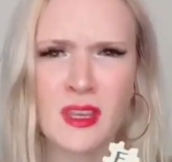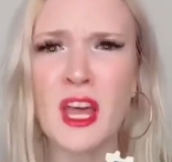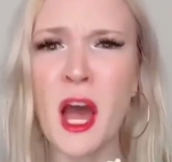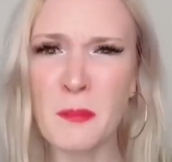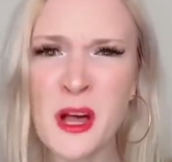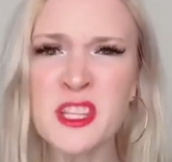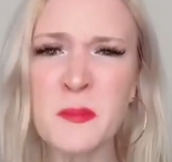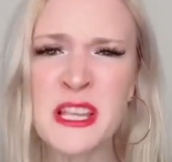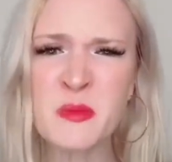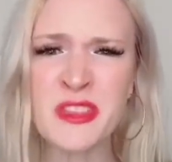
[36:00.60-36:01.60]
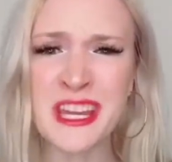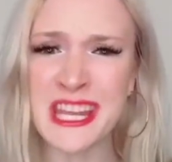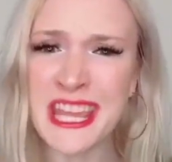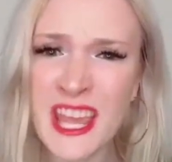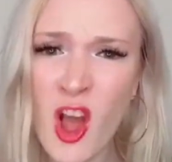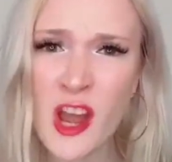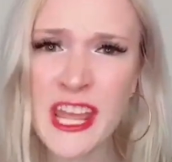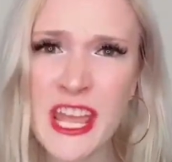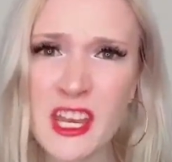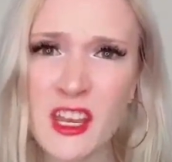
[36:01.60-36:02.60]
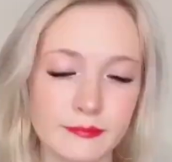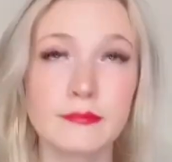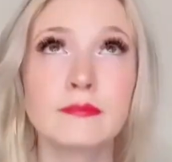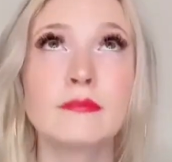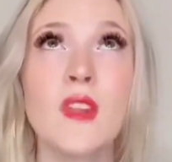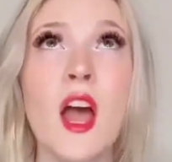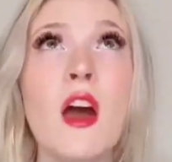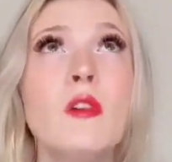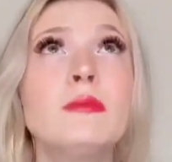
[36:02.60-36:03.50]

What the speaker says: A puzzle piece with an E on it. Oh.